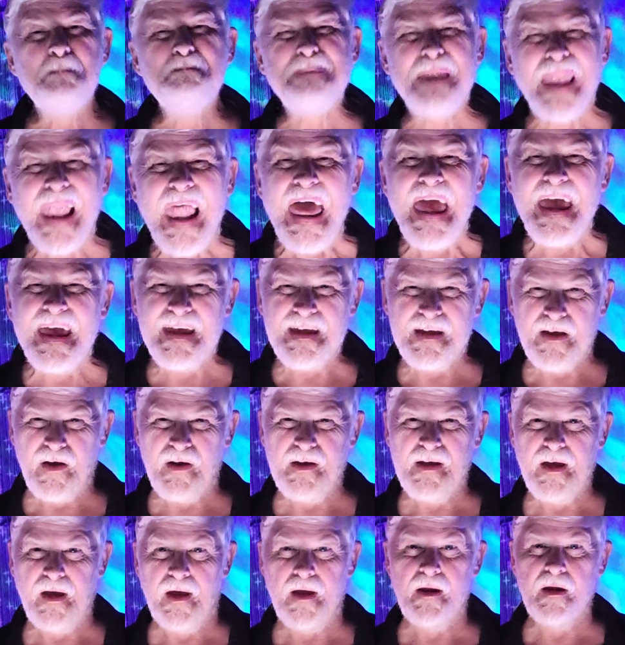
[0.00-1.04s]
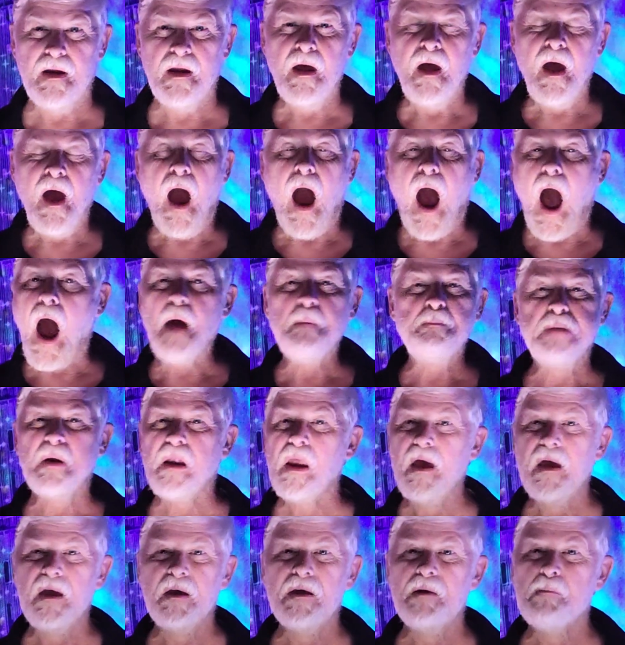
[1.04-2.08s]
play again. I
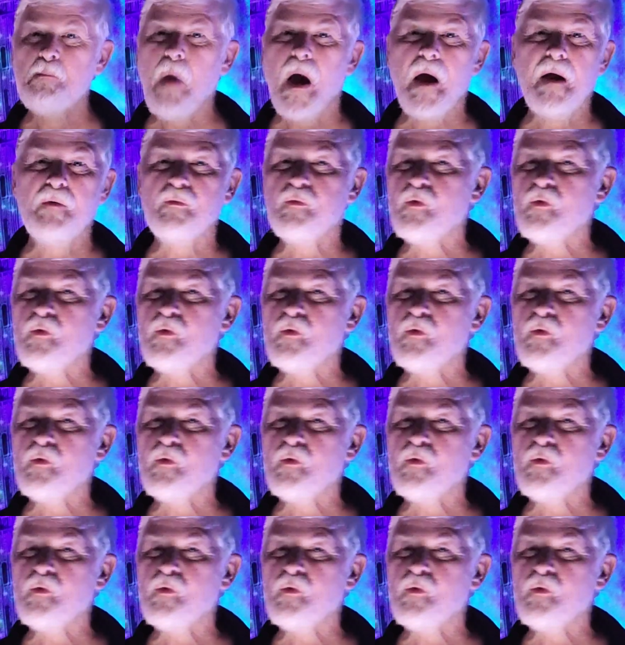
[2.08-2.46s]
play in my